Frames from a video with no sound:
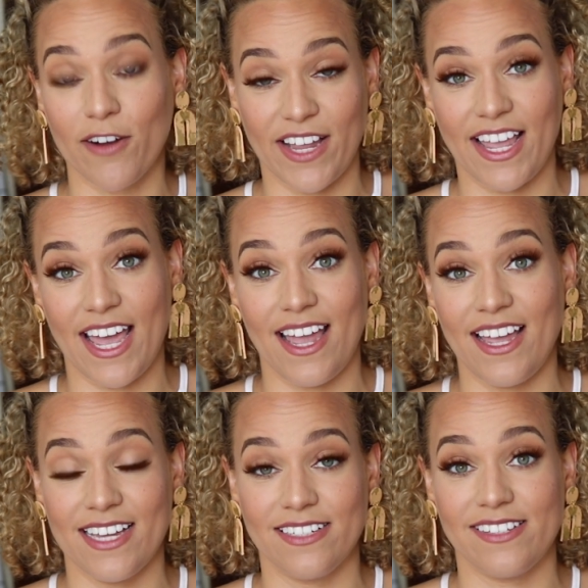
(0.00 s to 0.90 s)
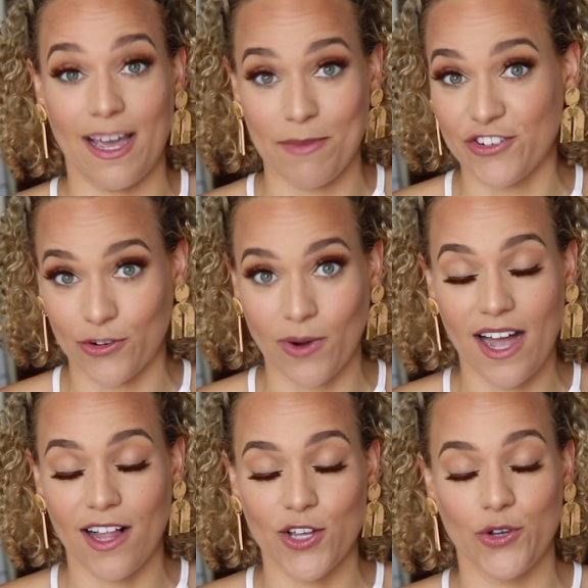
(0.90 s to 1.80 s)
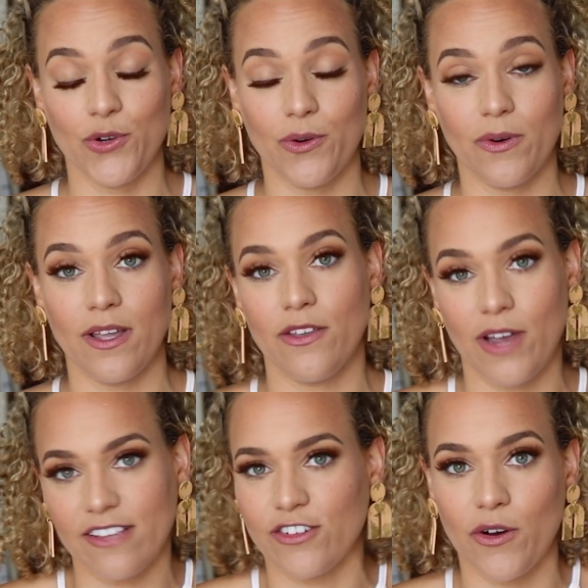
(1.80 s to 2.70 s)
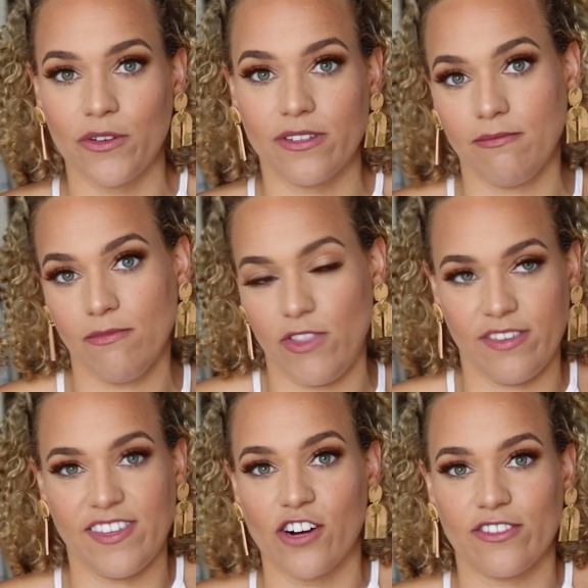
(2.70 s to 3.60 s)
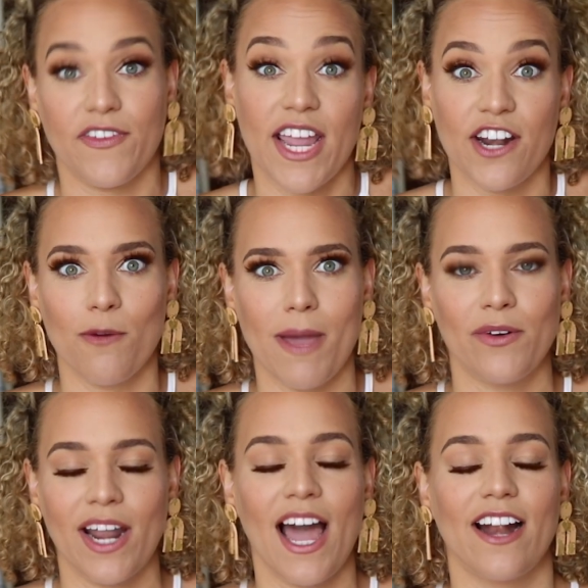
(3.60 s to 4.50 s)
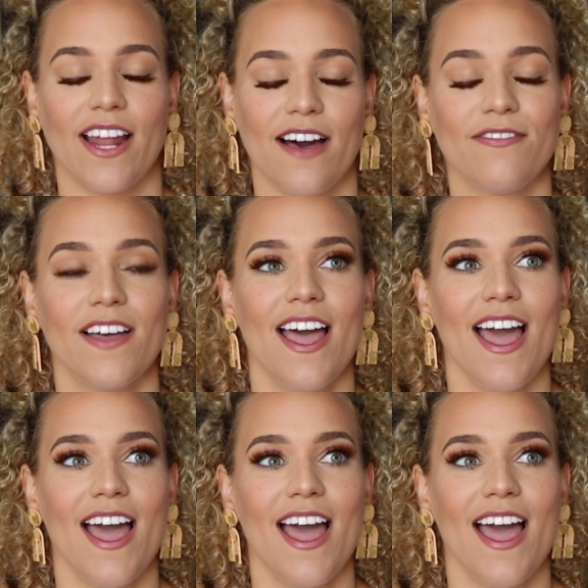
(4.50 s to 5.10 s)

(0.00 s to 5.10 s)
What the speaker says: Marvin Gaye and Tammy Terrell, who you guys know is the singers of Ain't No Mountain High Enough.